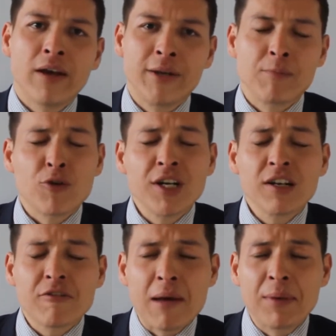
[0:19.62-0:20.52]
An
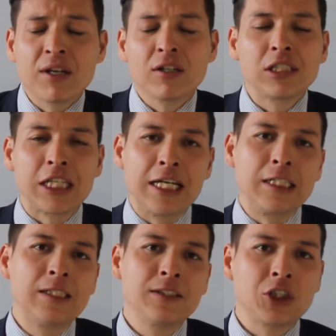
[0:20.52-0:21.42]
important grammatical
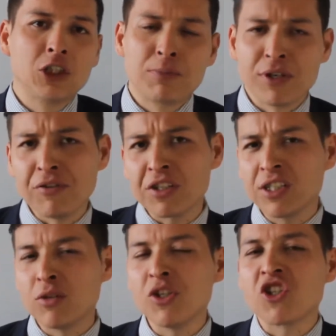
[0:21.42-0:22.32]
title. So
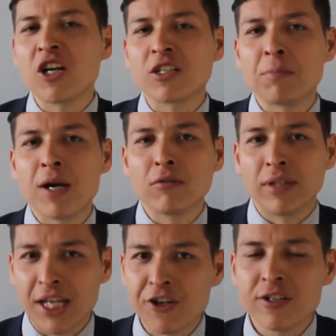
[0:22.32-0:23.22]
previously we talked about
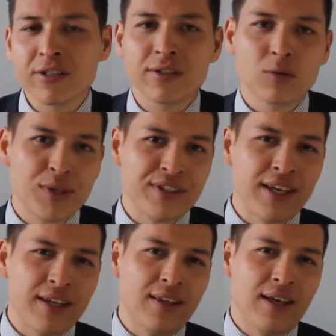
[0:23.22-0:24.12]
letters. We
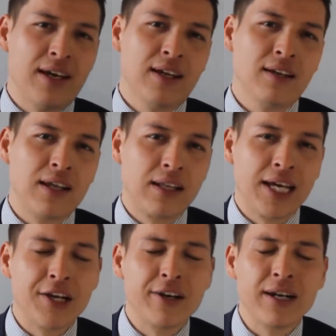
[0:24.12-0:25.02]
said that a
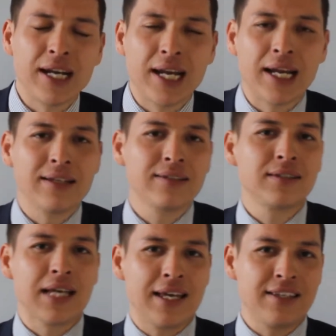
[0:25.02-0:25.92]
letter
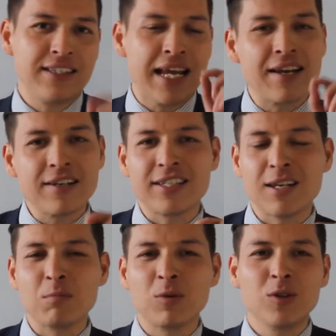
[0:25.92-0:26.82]
is a standard
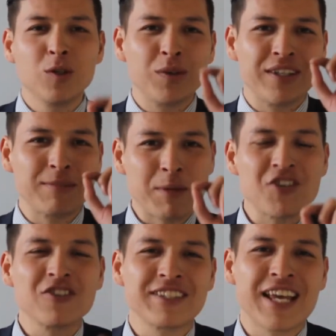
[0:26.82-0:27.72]
symbol with a
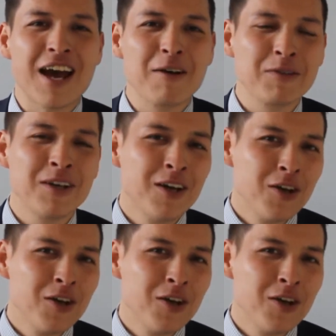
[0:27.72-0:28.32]
special sound.